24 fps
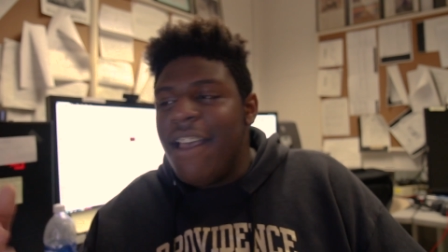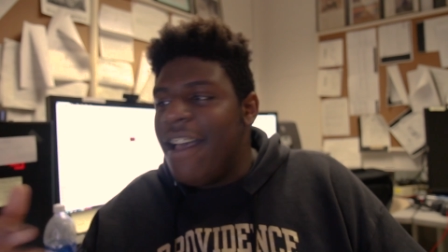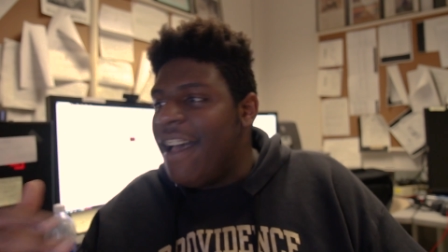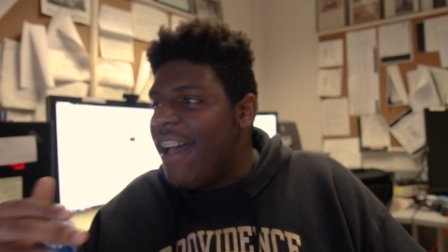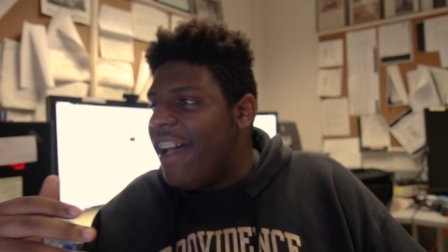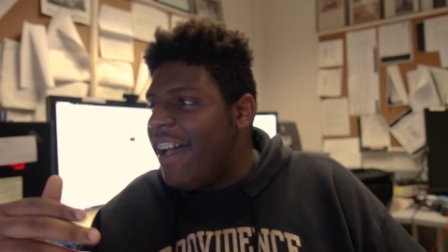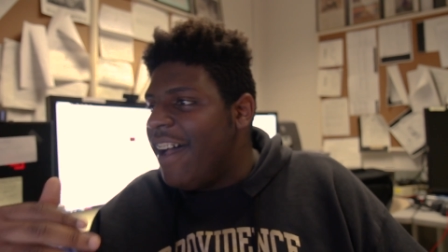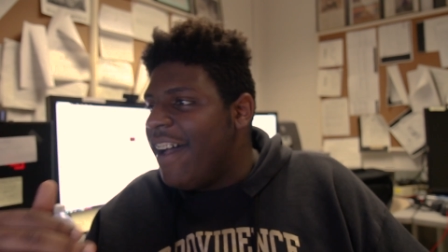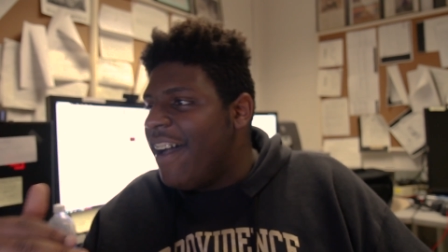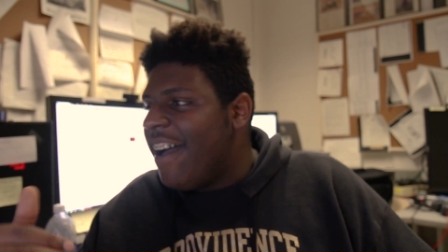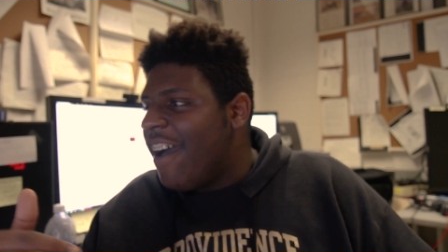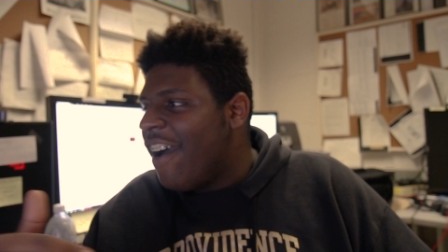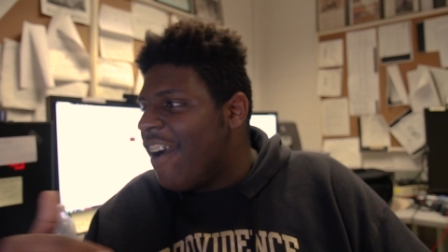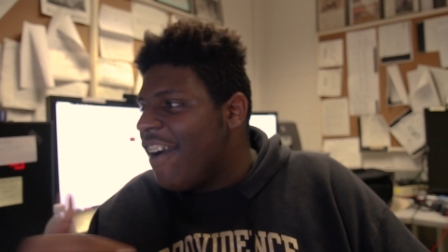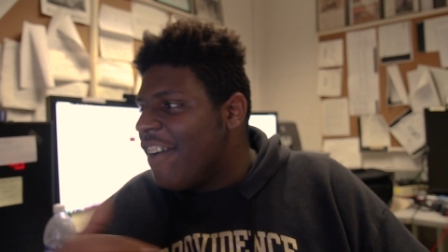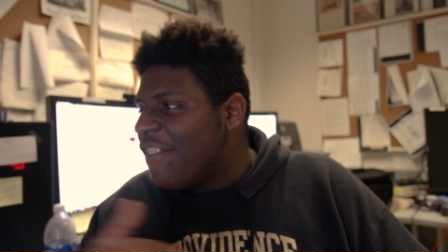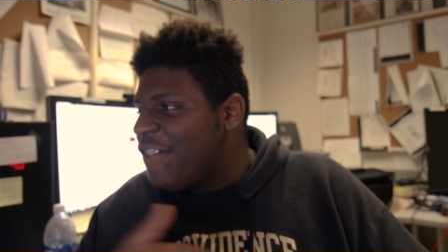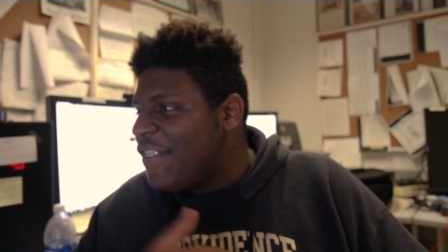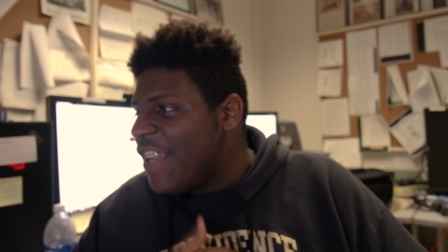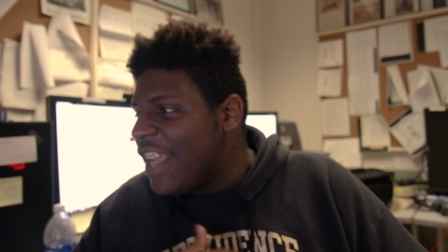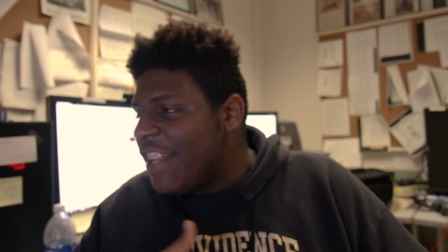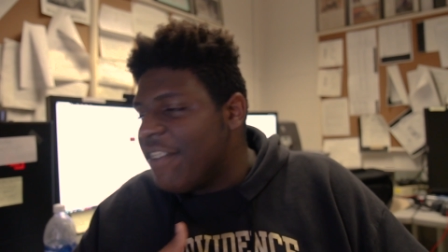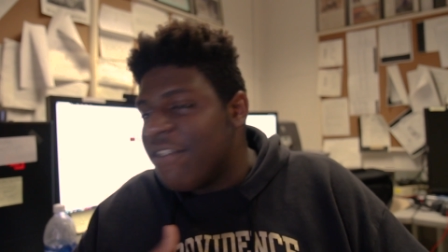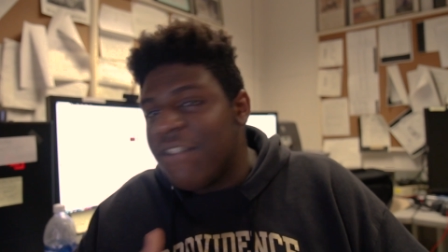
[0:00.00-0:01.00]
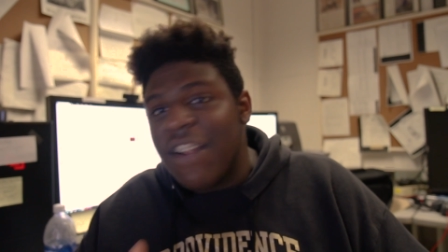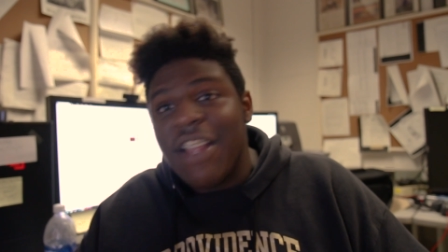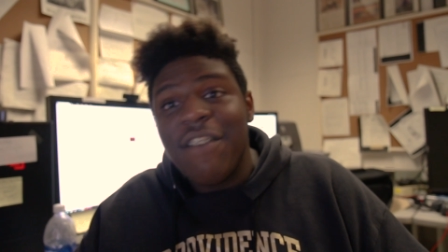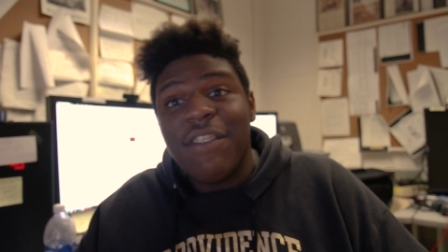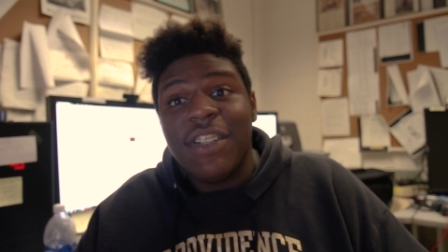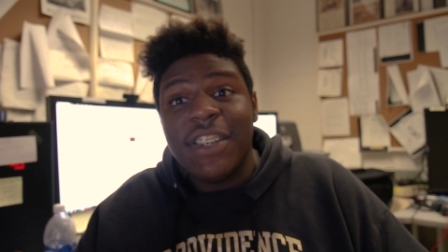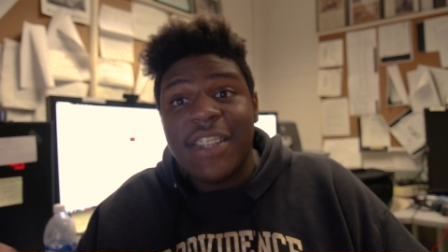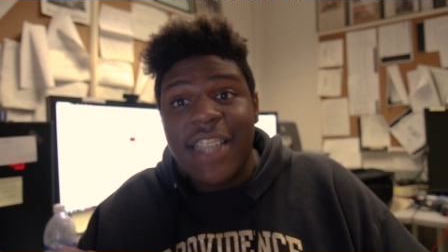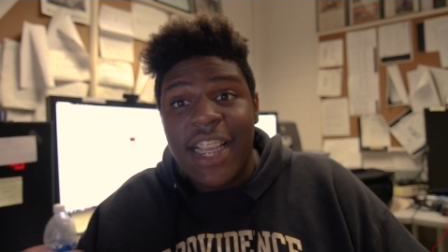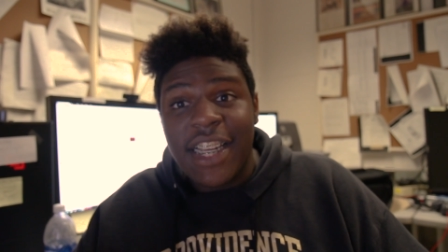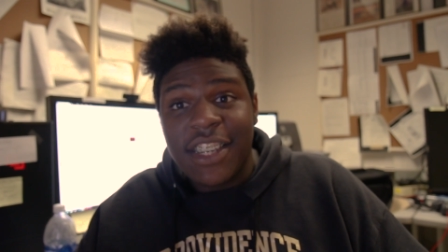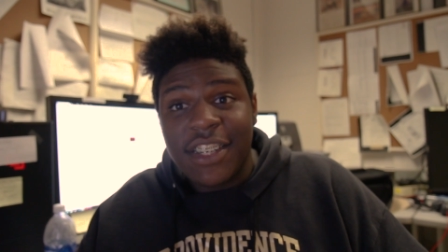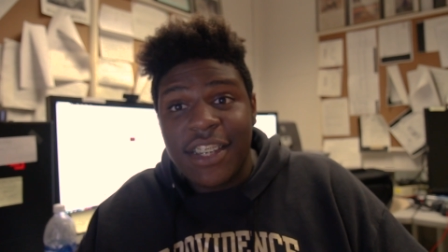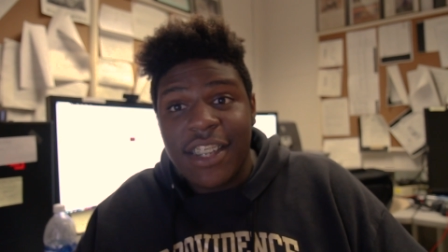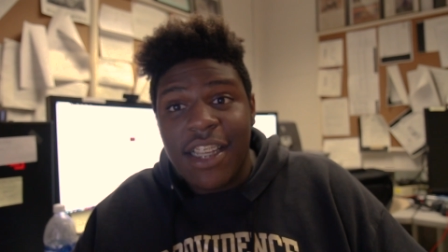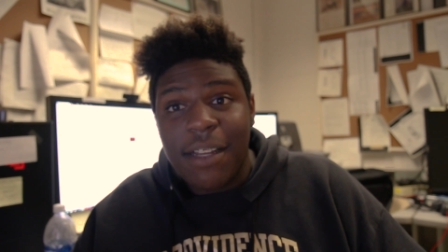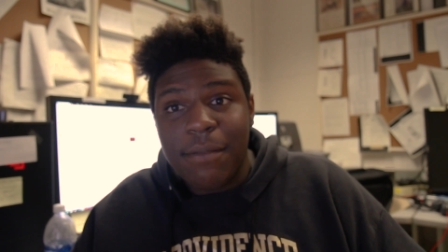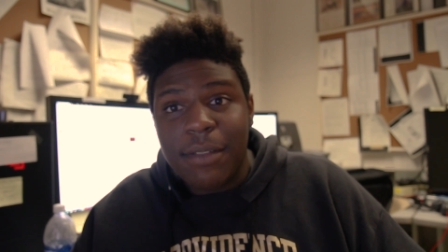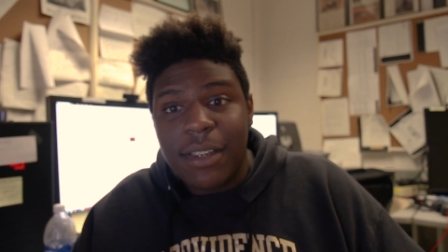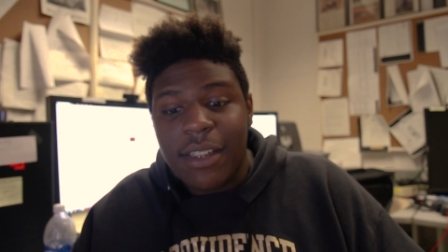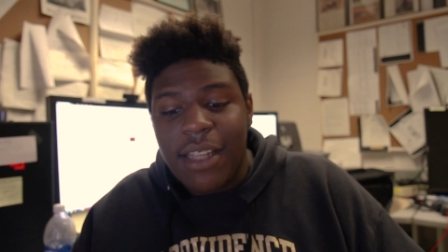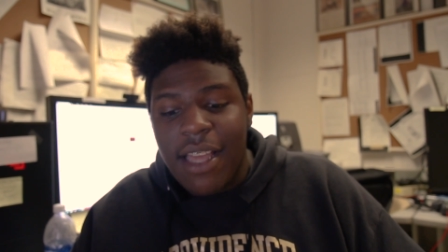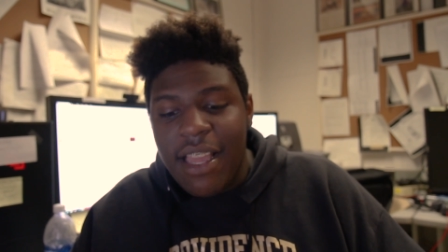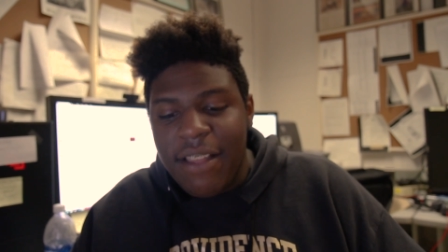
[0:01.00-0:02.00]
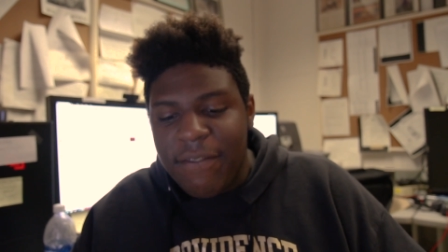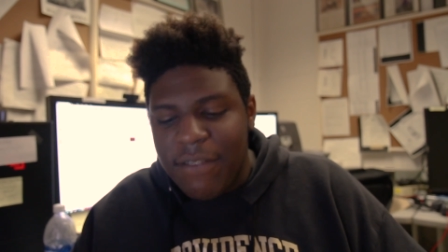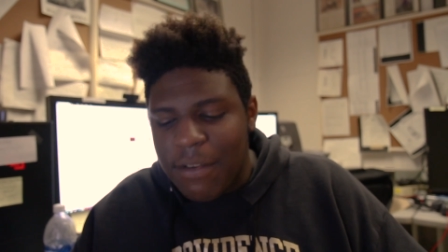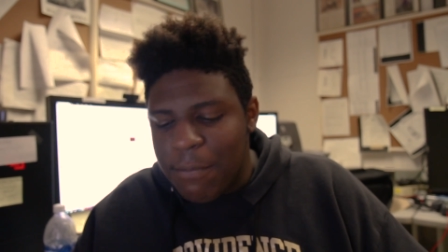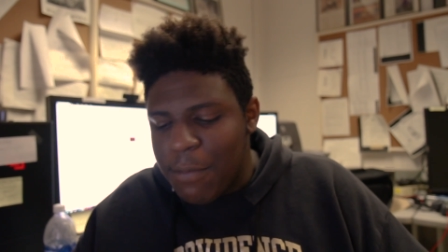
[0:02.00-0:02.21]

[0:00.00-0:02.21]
our fan favorites actually come to life.